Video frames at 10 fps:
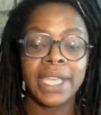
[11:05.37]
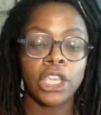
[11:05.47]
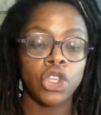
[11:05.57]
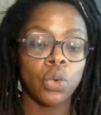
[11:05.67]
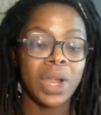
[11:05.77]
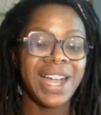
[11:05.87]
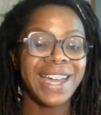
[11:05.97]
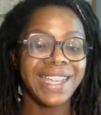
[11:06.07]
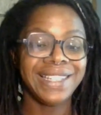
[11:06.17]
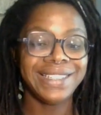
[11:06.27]
that you are
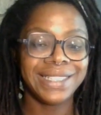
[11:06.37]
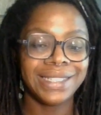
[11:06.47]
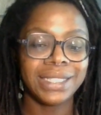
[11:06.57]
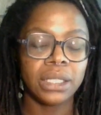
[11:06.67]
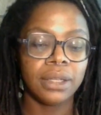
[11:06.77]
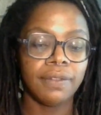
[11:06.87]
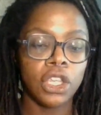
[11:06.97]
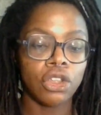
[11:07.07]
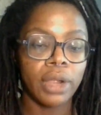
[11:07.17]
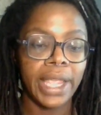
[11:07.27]
highly sensitive
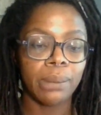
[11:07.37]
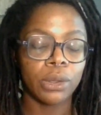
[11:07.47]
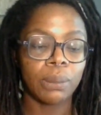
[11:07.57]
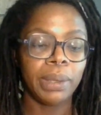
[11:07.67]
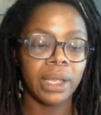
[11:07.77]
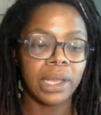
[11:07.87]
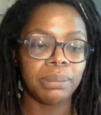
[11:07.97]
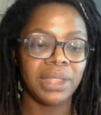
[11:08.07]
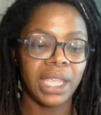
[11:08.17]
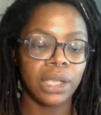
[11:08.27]
and you're able to pick
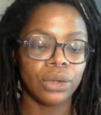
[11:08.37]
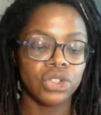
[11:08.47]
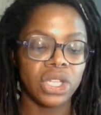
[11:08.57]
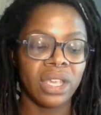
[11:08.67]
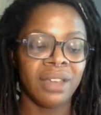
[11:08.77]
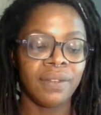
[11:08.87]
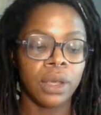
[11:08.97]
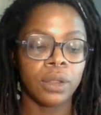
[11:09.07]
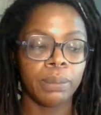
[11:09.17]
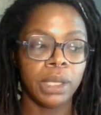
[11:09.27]
up the energy of
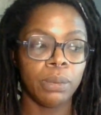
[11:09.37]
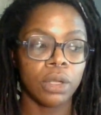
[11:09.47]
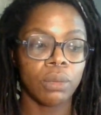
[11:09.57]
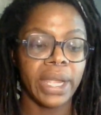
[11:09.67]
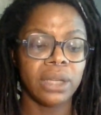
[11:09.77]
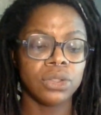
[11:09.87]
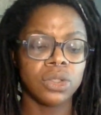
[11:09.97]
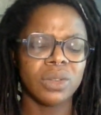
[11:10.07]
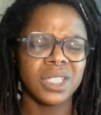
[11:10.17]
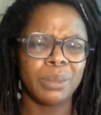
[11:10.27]
other people around
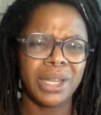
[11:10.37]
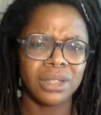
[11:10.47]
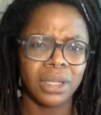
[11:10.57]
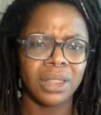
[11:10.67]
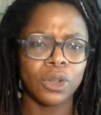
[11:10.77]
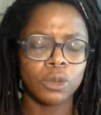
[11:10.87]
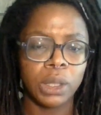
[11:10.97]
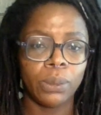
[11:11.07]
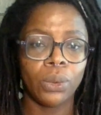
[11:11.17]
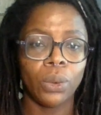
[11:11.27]
you, especially those
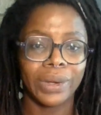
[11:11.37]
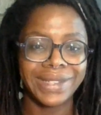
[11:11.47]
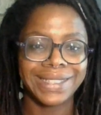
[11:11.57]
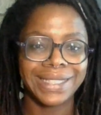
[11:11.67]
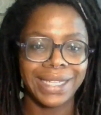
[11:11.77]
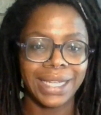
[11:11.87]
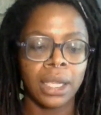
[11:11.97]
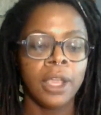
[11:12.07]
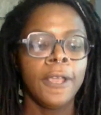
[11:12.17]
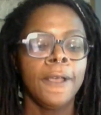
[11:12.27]
people who are sick.
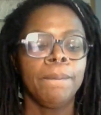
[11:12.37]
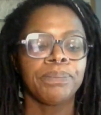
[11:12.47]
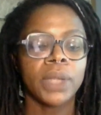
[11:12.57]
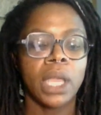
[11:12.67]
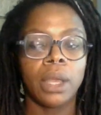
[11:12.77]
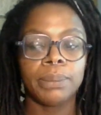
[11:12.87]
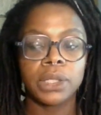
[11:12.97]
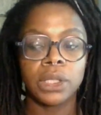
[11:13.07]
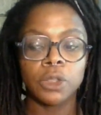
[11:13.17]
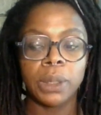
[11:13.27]

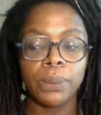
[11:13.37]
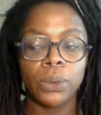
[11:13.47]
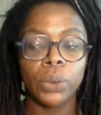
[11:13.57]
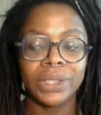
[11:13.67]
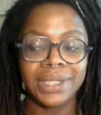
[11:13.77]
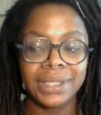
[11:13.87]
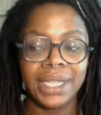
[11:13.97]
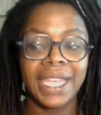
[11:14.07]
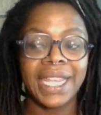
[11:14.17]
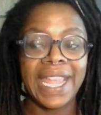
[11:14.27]
Those people who are
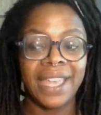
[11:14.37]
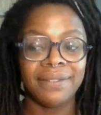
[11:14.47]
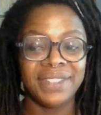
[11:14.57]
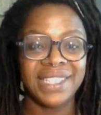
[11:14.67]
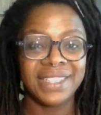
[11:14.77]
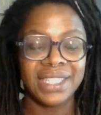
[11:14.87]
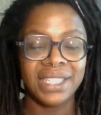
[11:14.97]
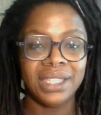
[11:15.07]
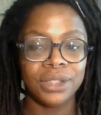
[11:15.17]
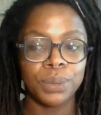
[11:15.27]
sick and have
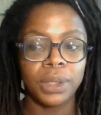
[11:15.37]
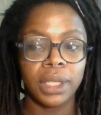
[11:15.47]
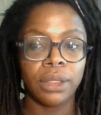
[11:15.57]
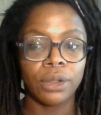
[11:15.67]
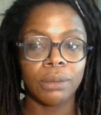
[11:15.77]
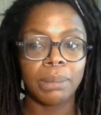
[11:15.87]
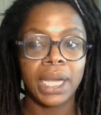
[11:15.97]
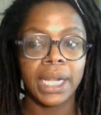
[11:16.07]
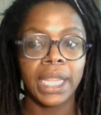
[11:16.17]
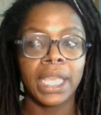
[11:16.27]
dis-ease within their
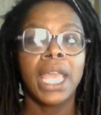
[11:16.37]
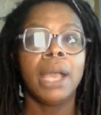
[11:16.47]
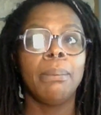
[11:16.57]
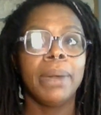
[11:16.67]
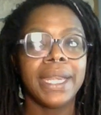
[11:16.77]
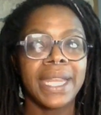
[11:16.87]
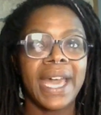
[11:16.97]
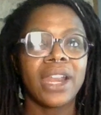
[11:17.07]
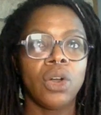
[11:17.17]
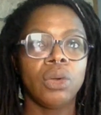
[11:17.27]
body, but
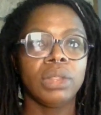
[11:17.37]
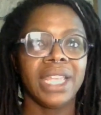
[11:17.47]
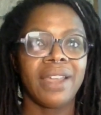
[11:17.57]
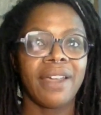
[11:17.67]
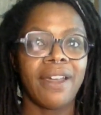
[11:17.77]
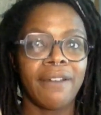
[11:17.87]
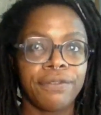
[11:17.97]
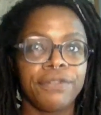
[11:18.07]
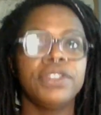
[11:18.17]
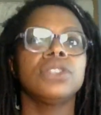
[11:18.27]
not only a
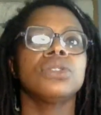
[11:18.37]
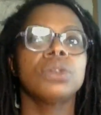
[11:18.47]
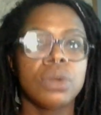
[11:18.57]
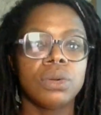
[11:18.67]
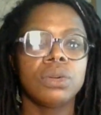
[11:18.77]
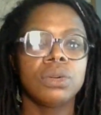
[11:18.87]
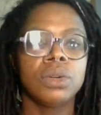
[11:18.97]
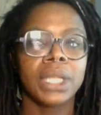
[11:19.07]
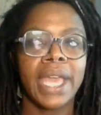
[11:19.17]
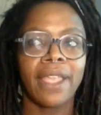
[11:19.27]
physical,
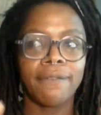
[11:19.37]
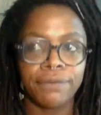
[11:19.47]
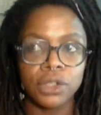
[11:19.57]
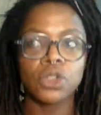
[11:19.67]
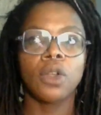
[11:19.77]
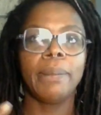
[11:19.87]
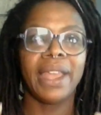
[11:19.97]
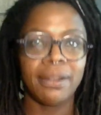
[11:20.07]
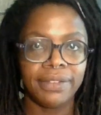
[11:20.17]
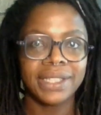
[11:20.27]
like physical
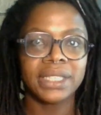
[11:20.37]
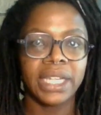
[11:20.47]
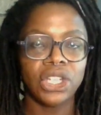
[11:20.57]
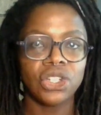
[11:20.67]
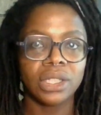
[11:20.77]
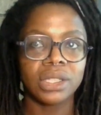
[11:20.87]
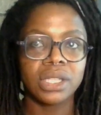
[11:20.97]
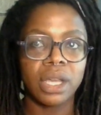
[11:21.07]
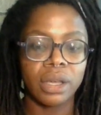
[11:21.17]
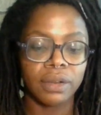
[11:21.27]

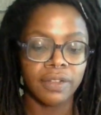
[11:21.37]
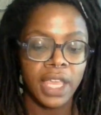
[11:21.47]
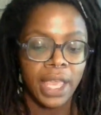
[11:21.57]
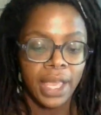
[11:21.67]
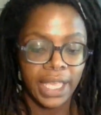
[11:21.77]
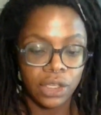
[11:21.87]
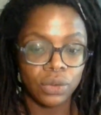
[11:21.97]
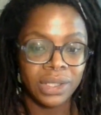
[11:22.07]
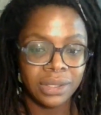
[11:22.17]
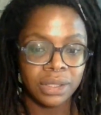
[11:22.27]
manifestations of
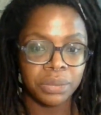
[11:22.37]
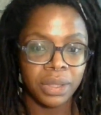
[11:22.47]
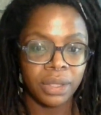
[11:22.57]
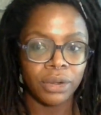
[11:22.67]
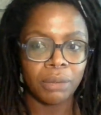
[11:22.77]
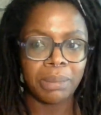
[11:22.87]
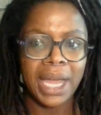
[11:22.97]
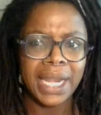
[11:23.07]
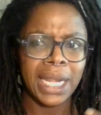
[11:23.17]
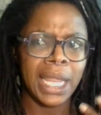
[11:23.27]
illnesses within their
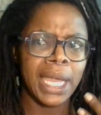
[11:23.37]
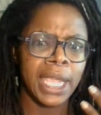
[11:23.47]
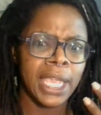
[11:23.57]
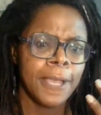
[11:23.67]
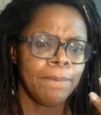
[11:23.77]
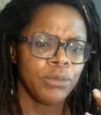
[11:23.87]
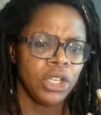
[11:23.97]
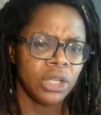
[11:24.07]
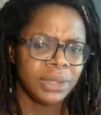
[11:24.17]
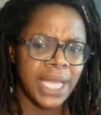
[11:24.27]
body, like,
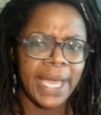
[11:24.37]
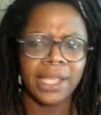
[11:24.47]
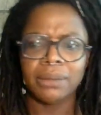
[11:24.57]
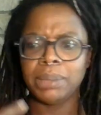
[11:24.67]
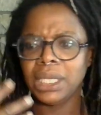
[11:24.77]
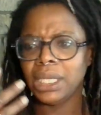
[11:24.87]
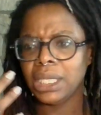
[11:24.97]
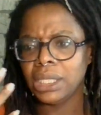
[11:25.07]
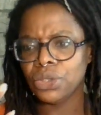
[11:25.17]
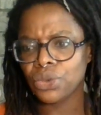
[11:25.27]

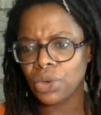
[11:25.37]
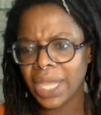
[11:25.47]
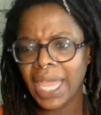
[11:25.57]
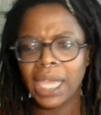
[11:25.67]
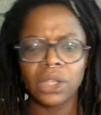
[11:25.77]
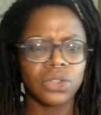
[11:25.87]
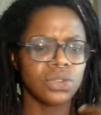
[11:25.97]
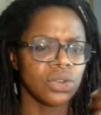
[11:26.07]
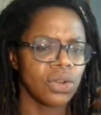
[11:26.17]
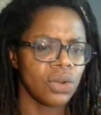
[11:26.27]
diabetes or
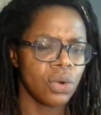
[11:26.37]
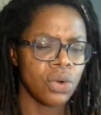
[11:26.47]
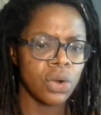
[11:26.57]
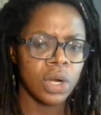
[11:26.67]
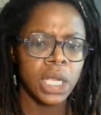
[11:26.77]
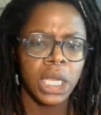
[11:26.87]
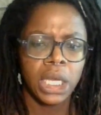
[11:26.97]
cancer or,